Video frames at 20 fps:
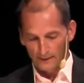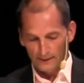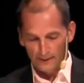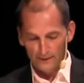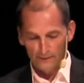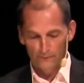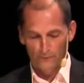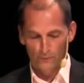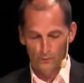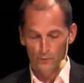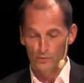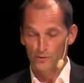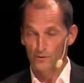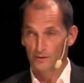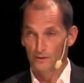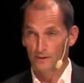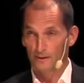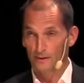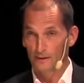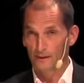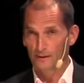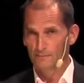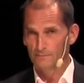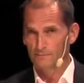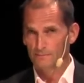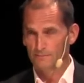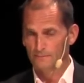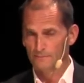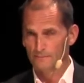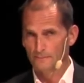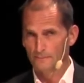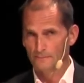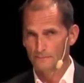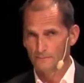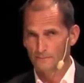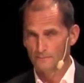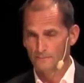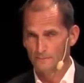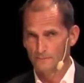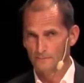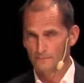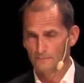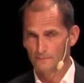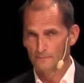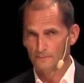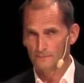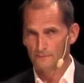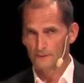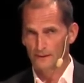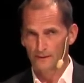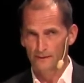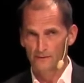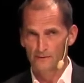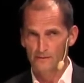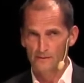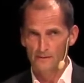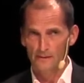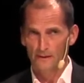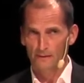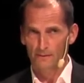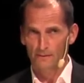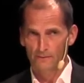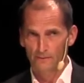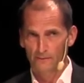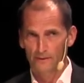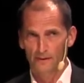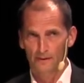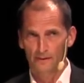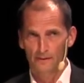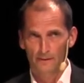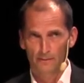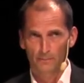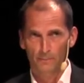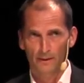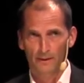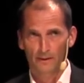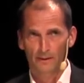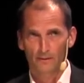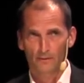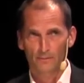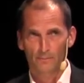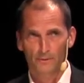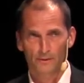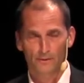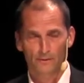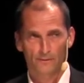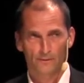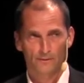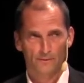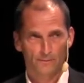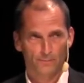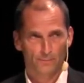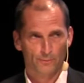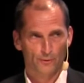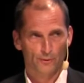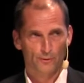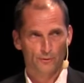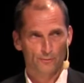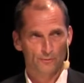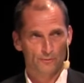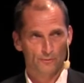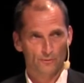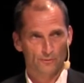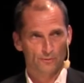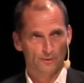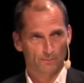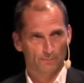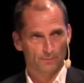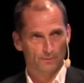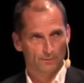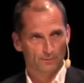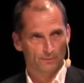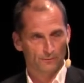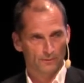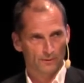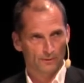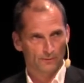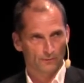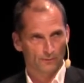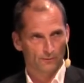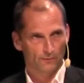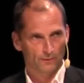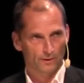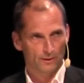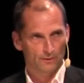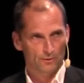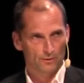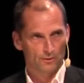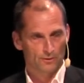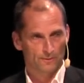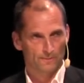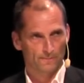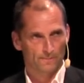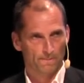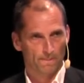Unfortunately, and this is now divided depending on both producer and producer association,